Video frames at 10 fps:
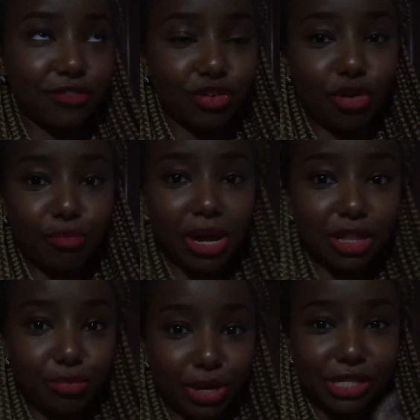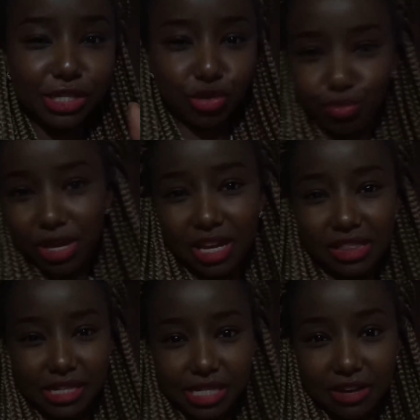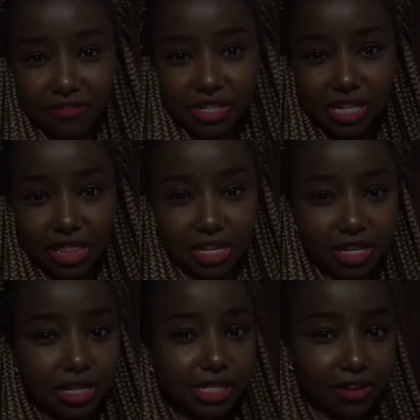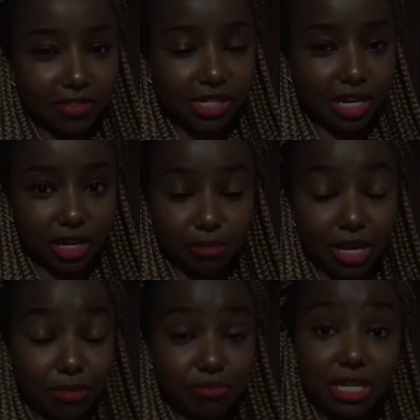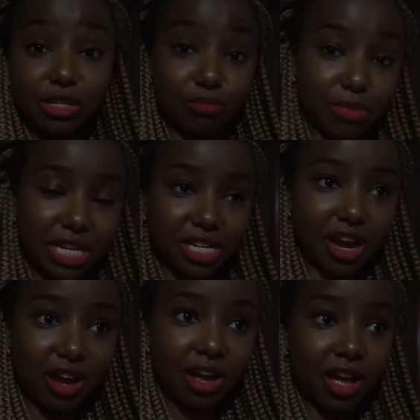if you compare the prices you're paying in the service, I think the service can be a bit better.